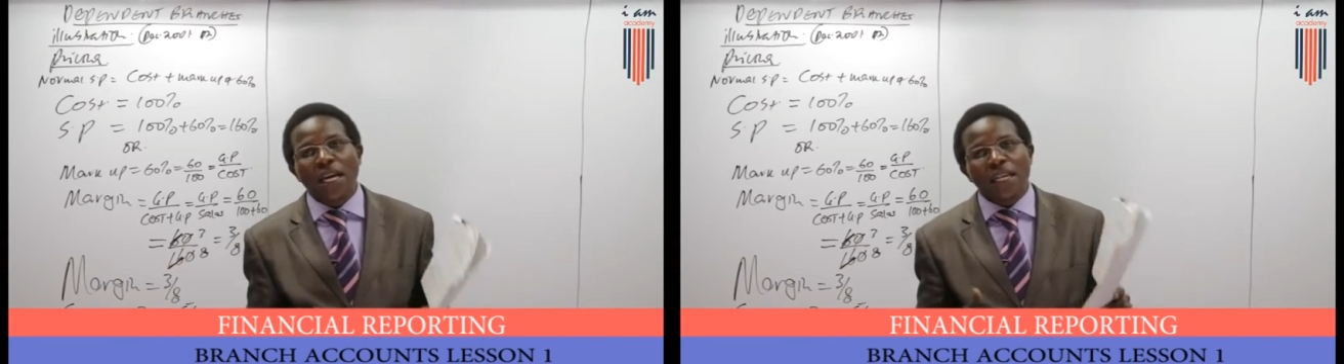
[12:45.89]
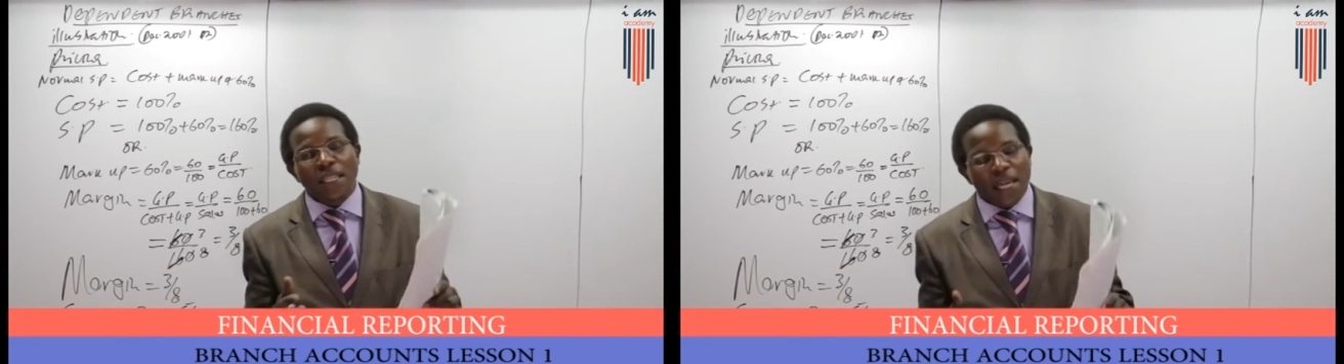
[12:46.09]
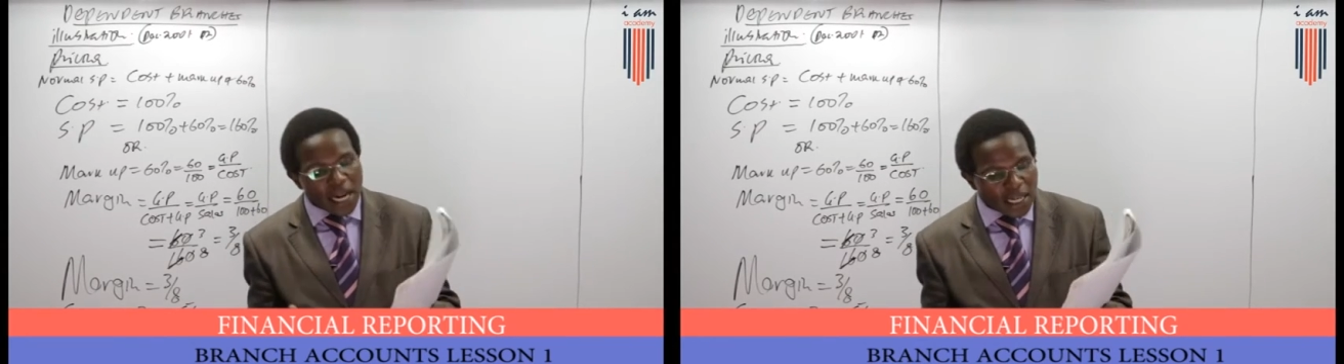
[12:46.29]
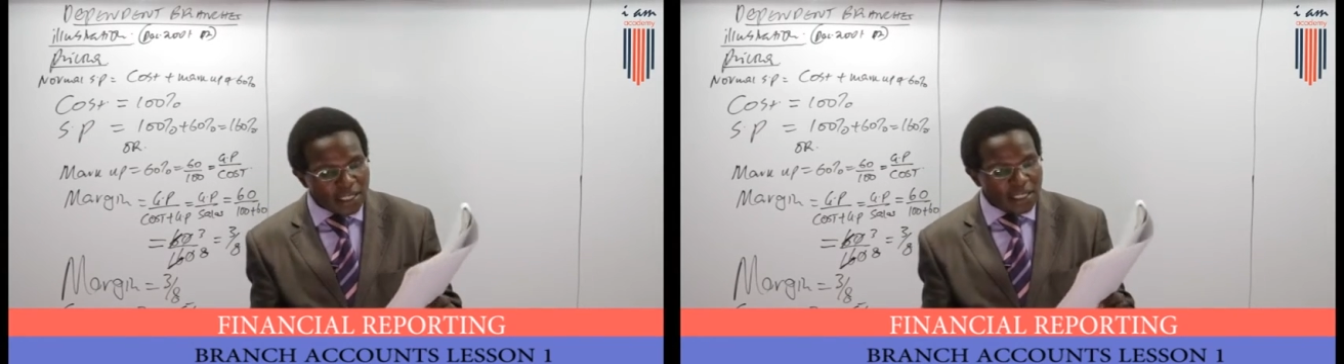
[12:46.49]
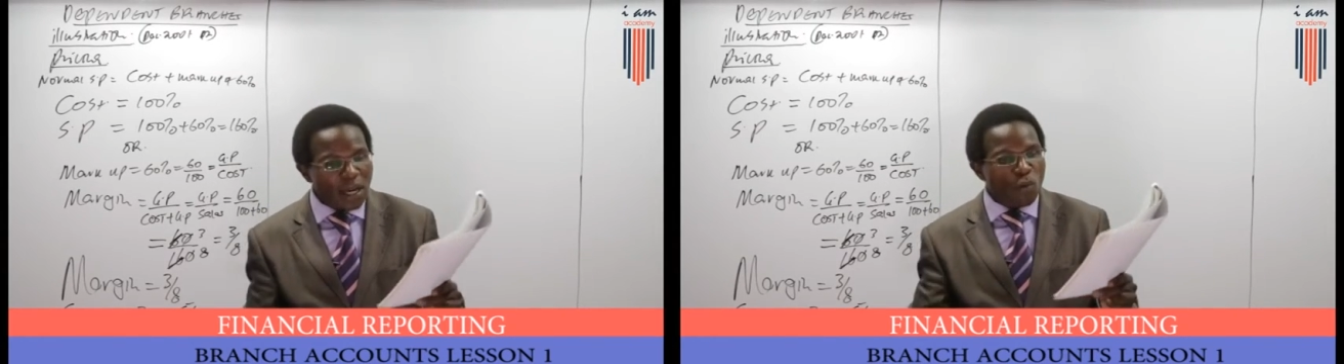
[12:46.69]
In the
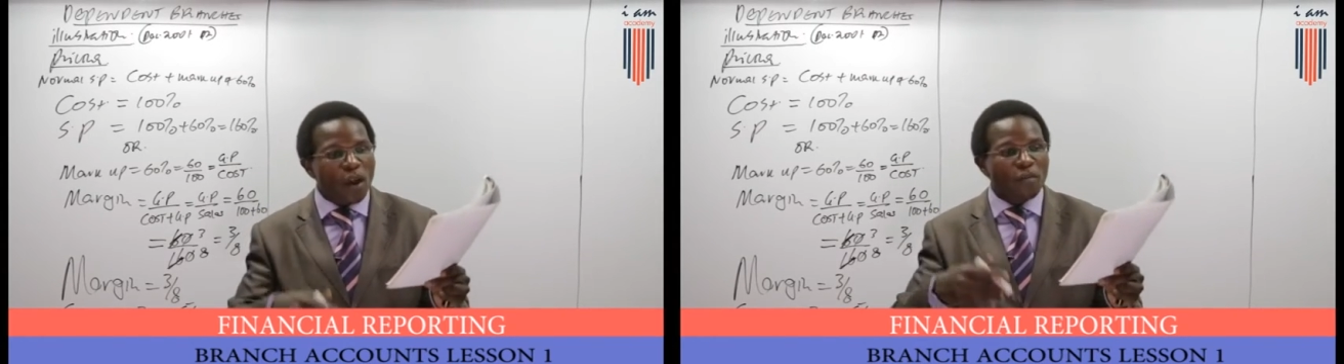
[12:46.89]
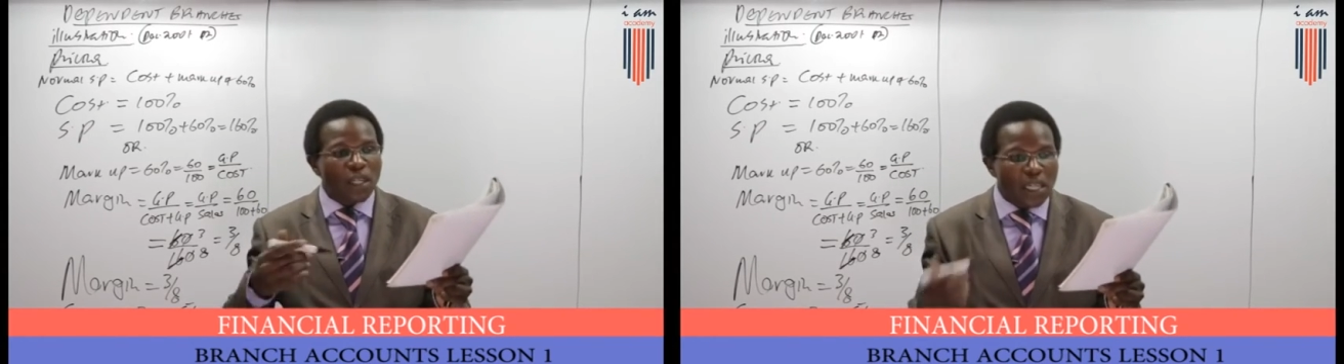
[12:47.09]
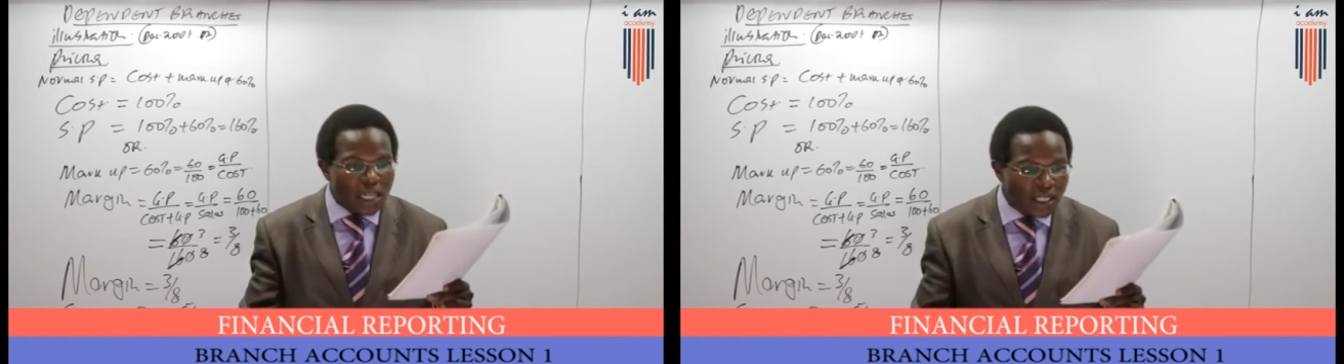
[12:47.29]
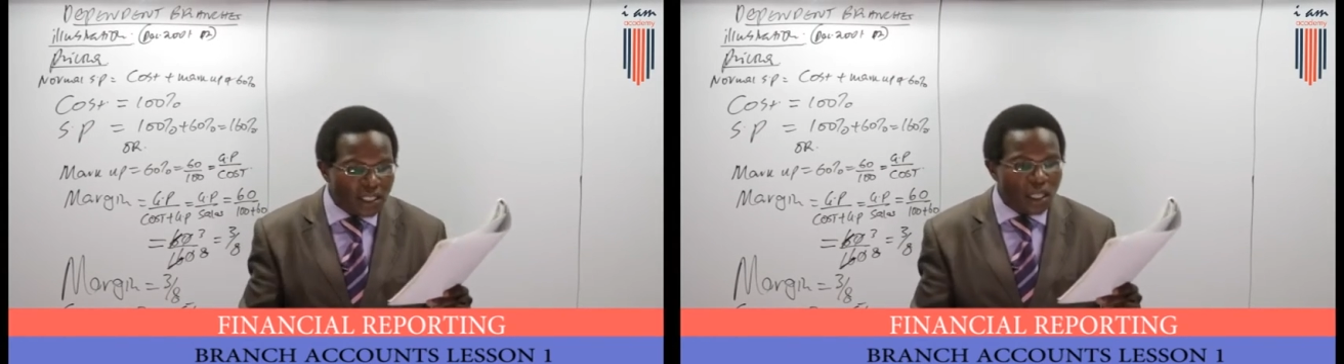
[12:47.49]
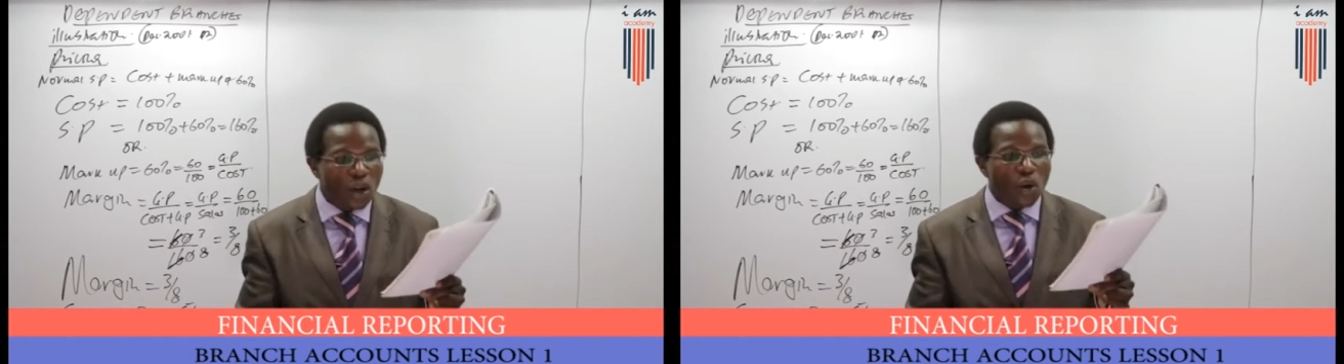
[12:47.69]
current year, we have
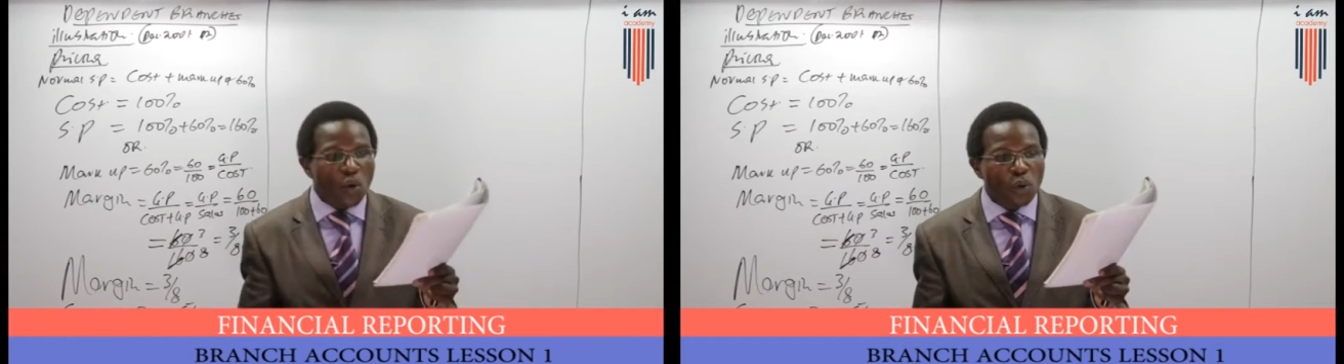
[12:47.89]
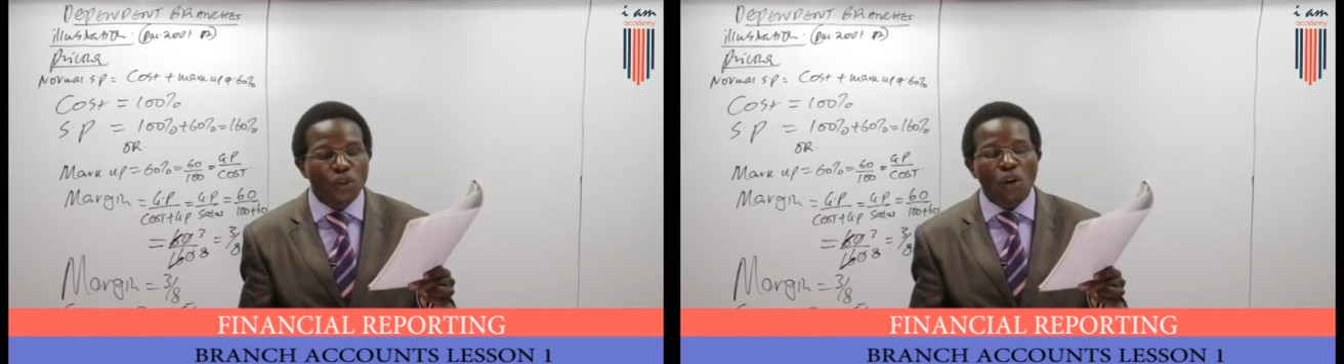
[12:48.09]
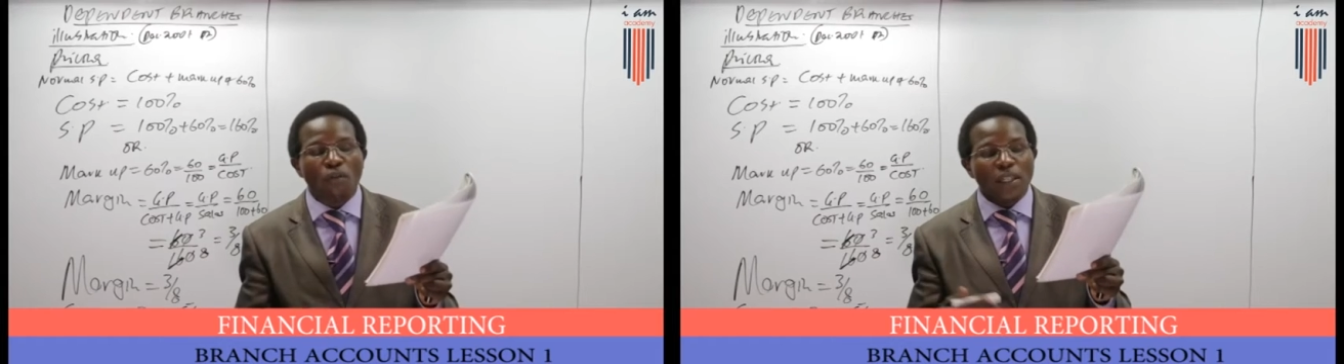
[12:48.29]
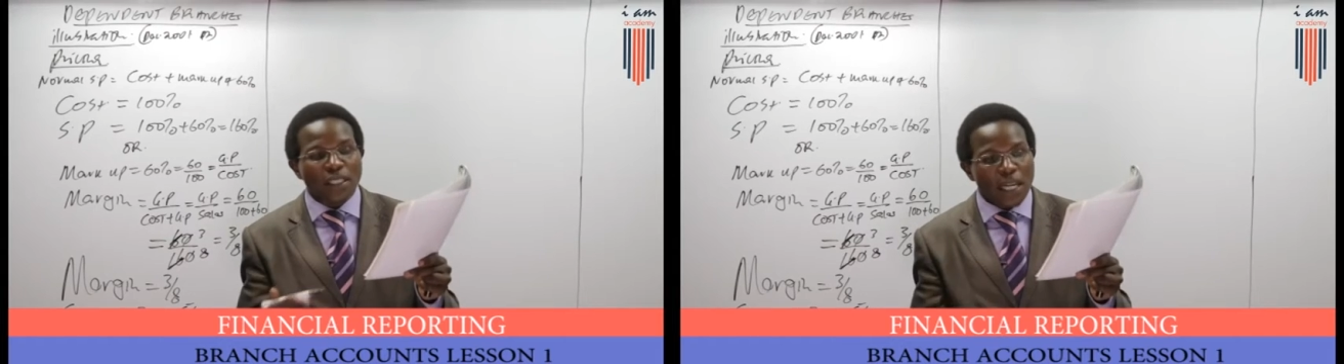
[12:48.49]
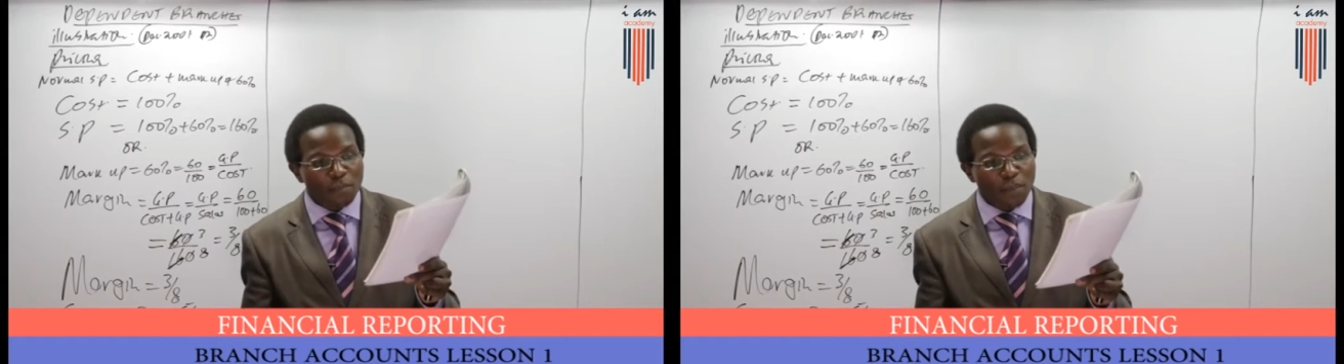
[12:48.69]
increased goods of a
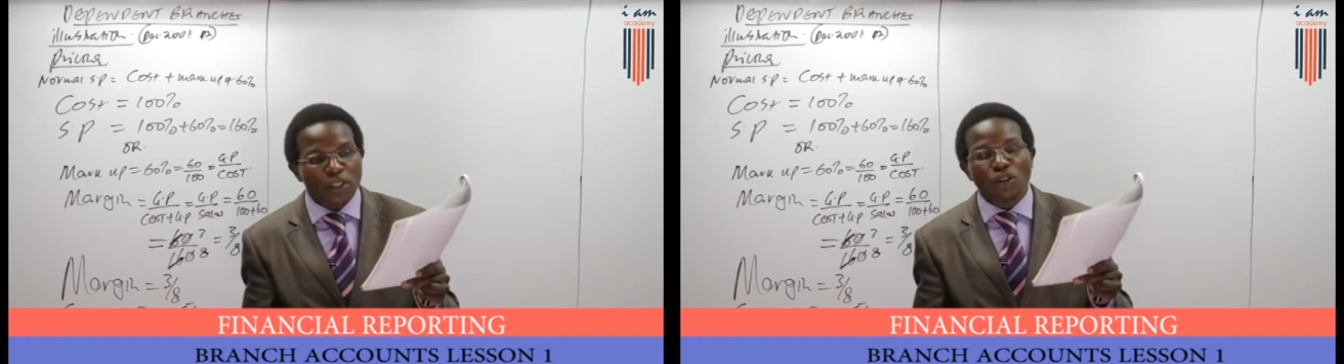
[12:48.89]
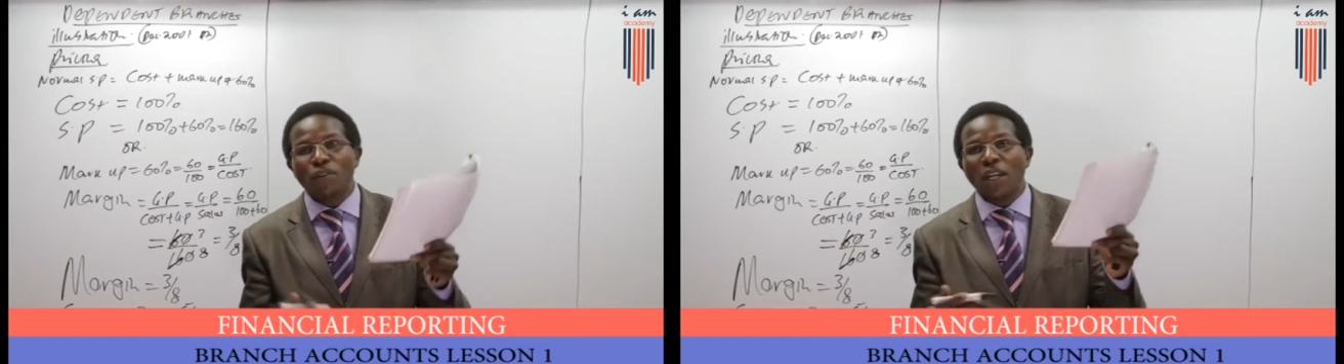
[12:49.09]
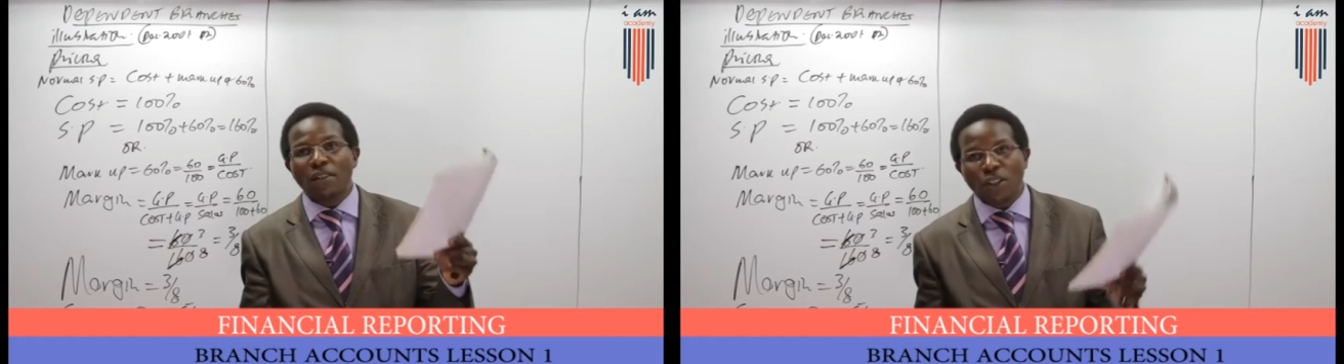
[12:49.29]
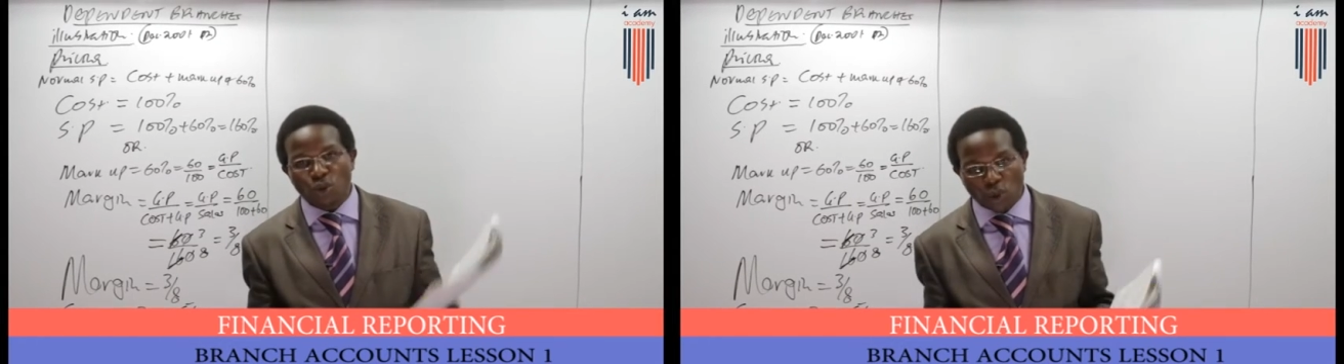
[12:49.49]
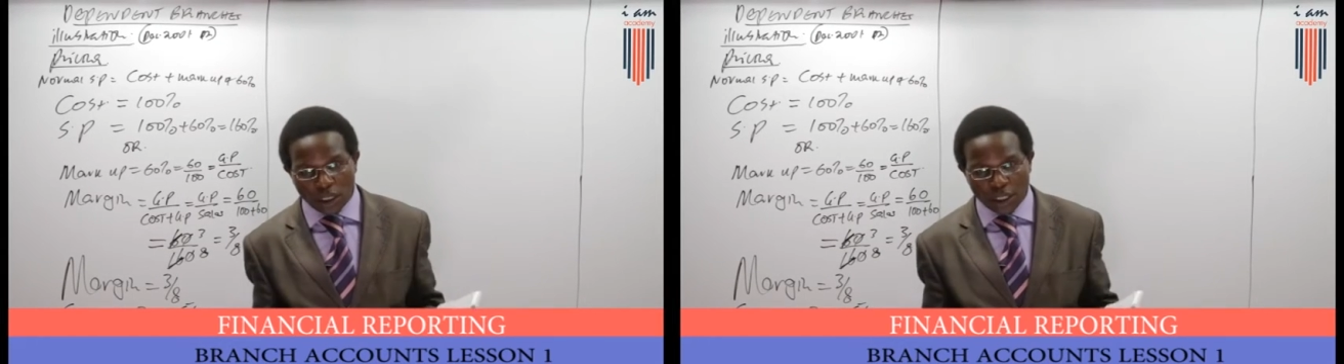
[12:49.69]
selling price of
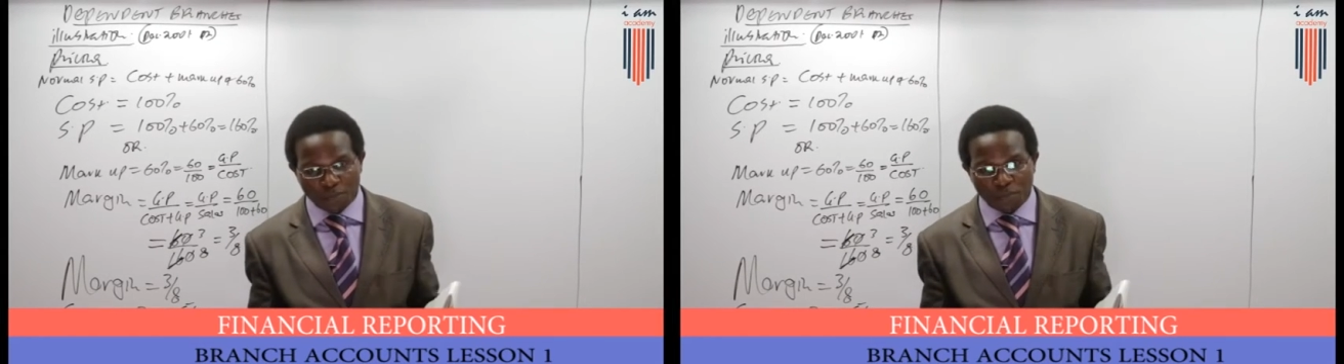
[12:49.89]
1120.